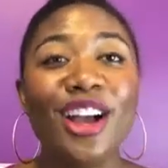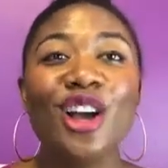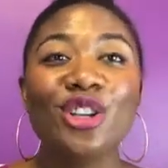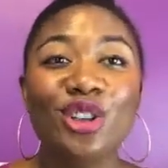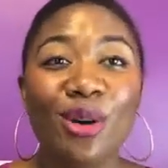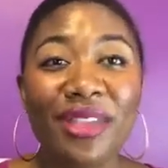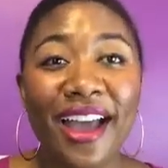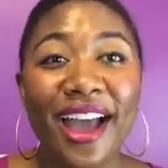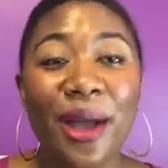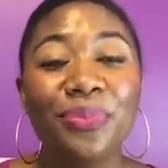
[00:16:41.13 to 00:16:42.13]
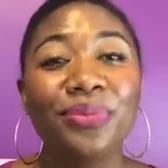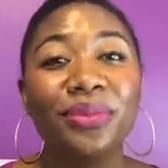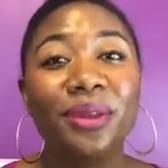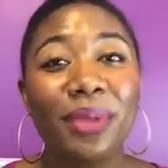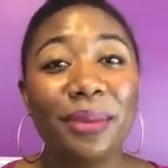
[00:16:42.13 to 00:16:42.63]
so that
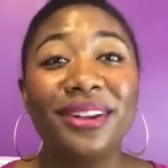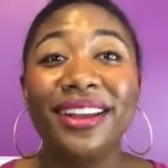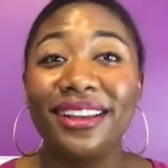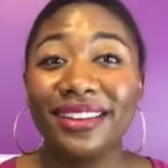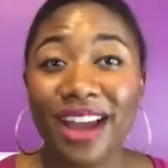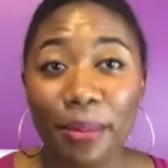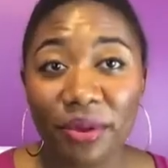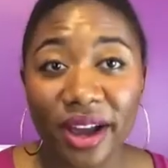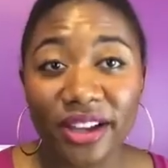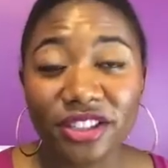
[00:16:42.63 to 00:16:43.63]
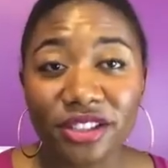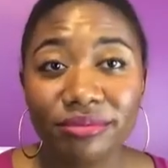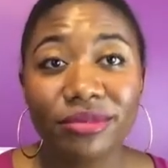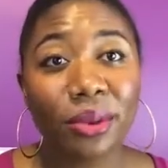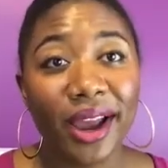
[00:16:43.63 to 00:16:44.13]
the baby didn't get diaper rash,
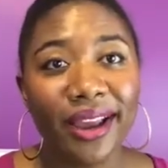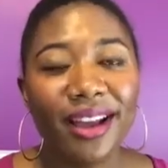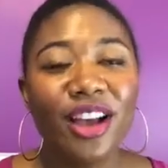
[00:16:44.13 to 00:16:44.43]
right?